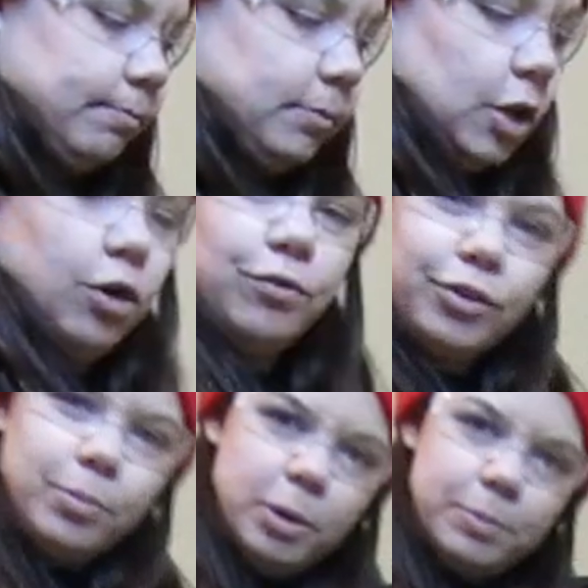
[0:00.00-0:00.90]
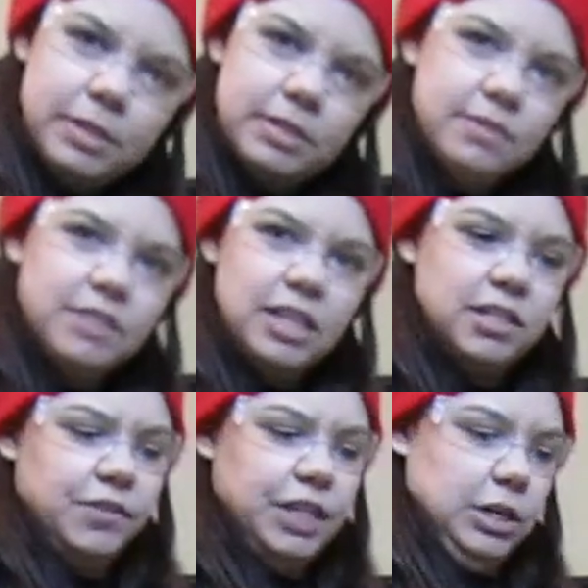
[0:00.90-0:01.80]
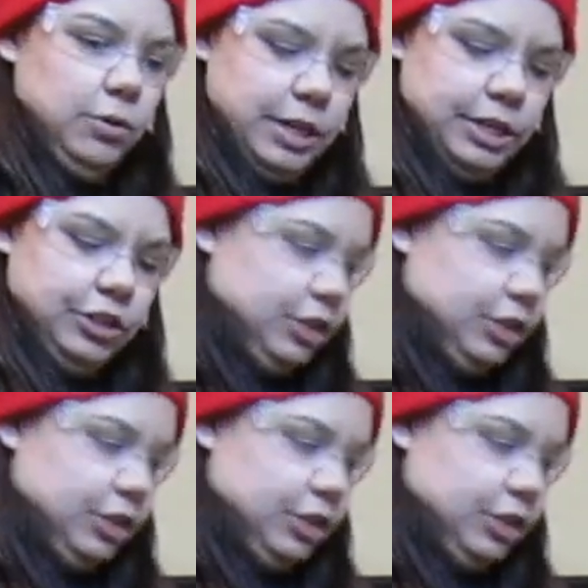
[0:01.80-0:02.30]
you know, for the purposes of today's video, that's